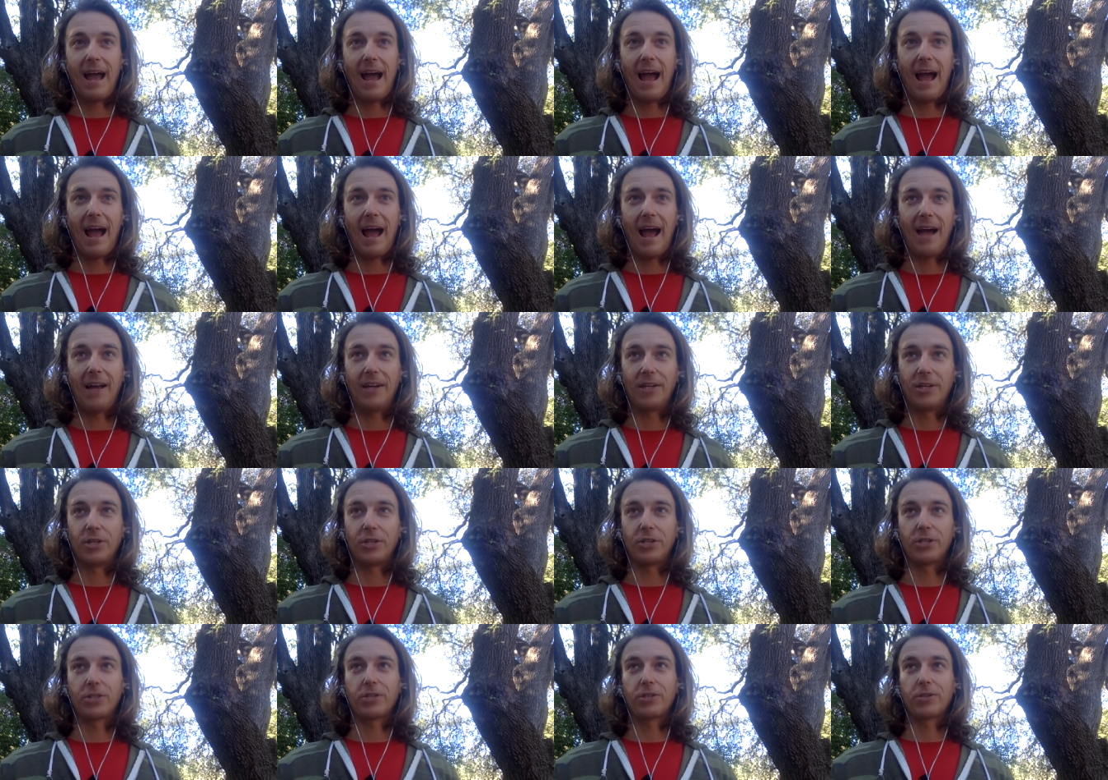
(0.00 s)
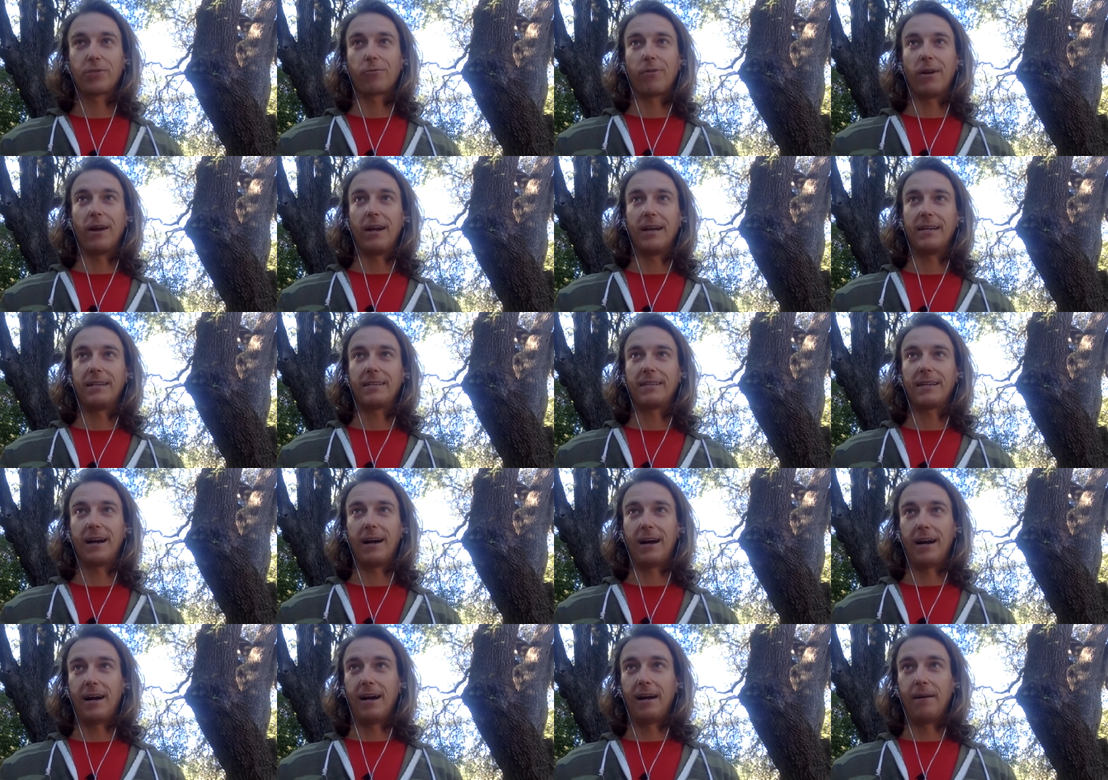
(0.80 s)
at just the right
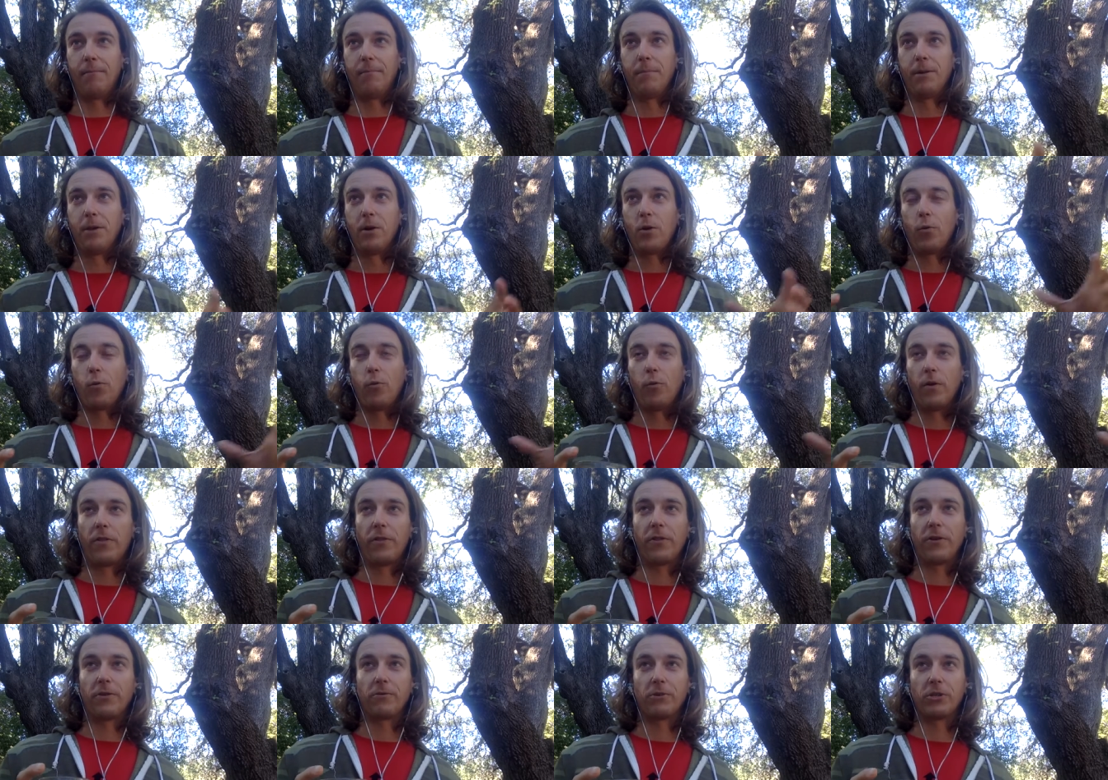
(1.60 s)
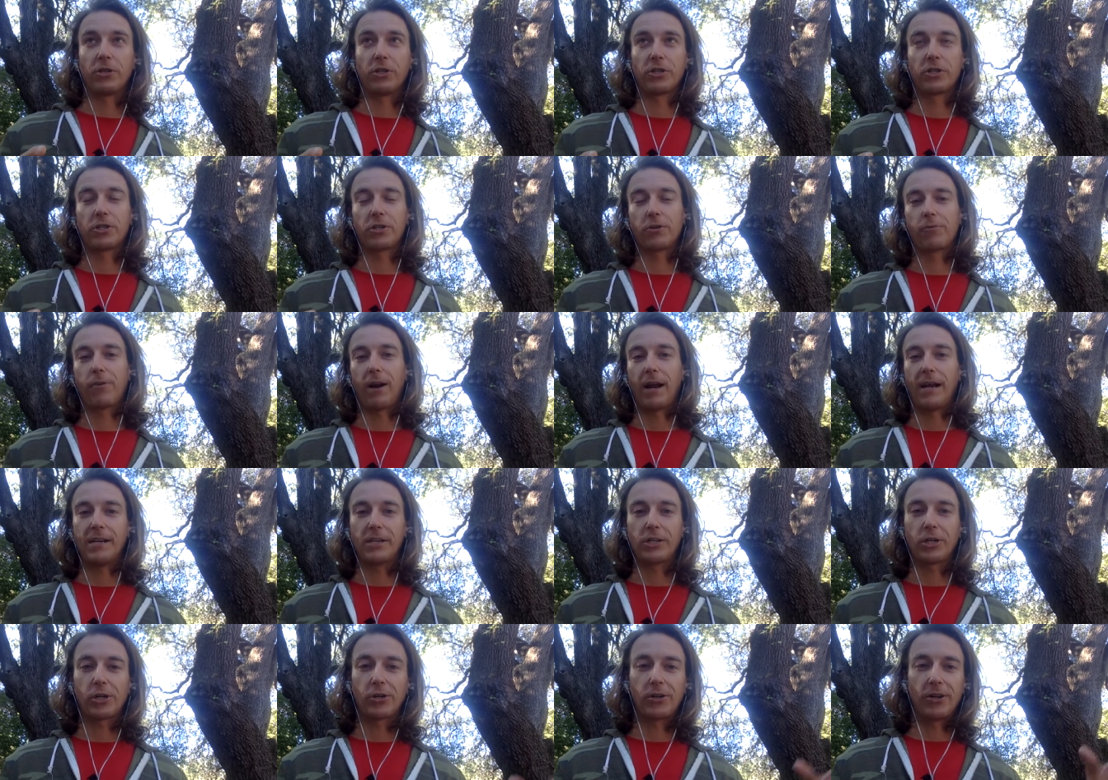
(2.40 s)
time with the, just the
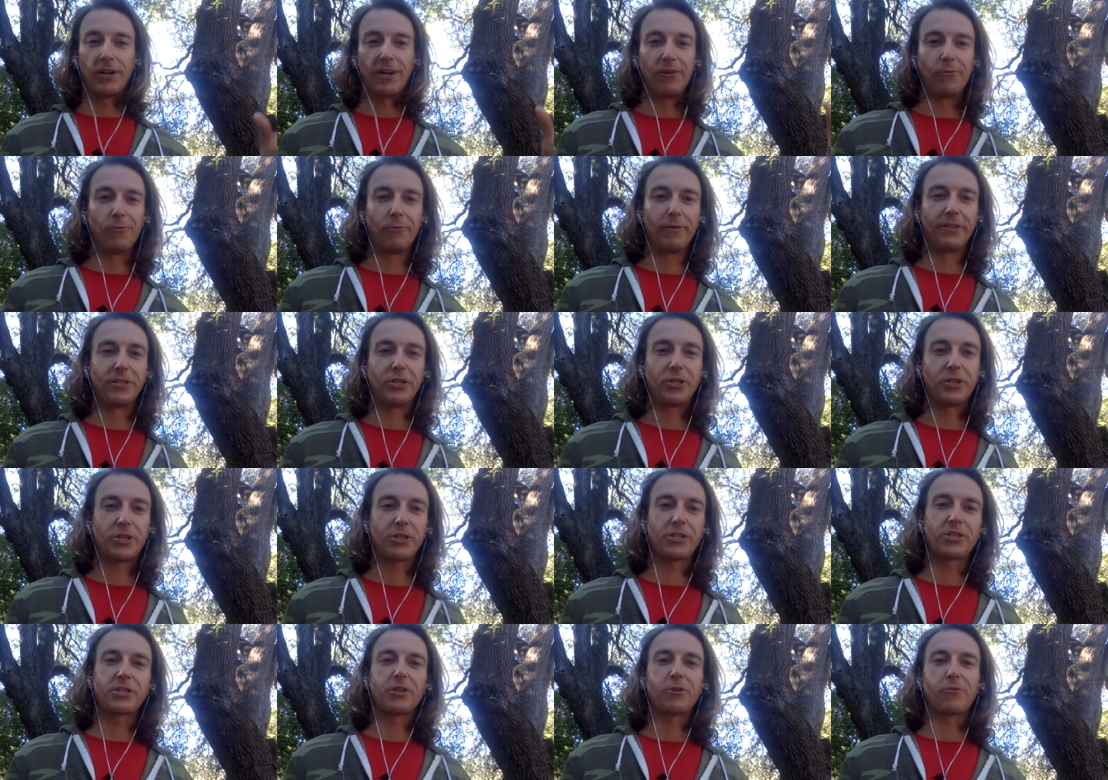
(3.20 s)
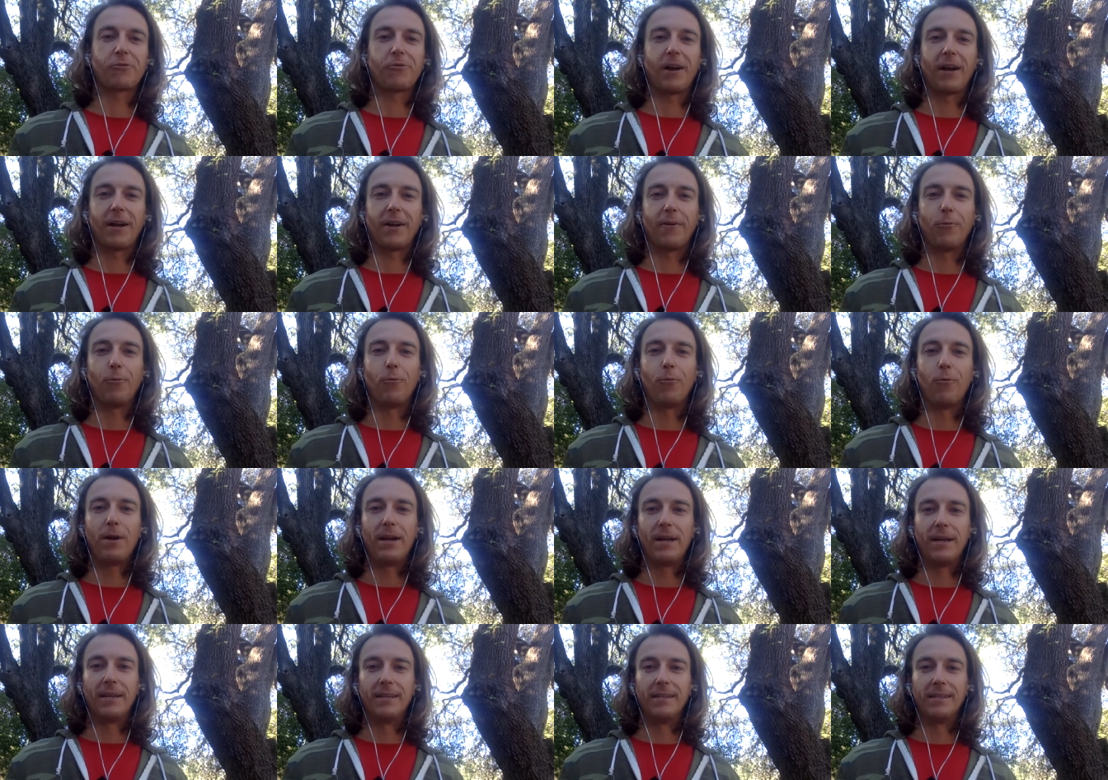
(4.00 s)
right current, with just the right
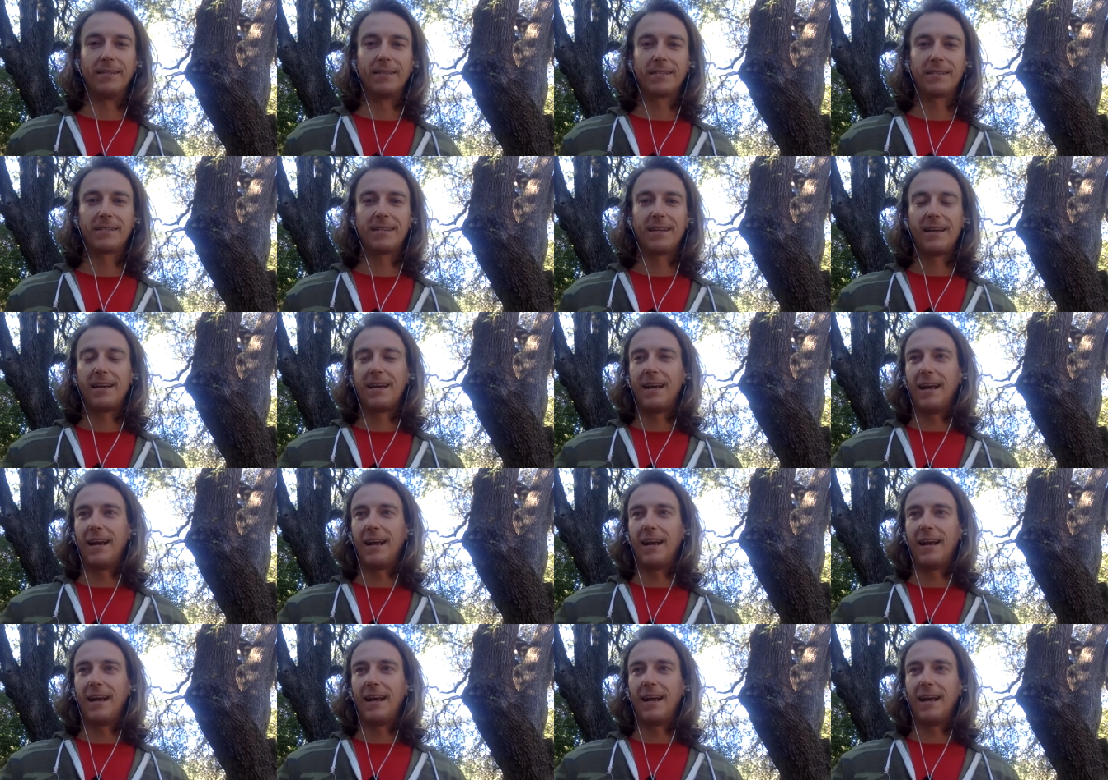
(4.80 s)
wind,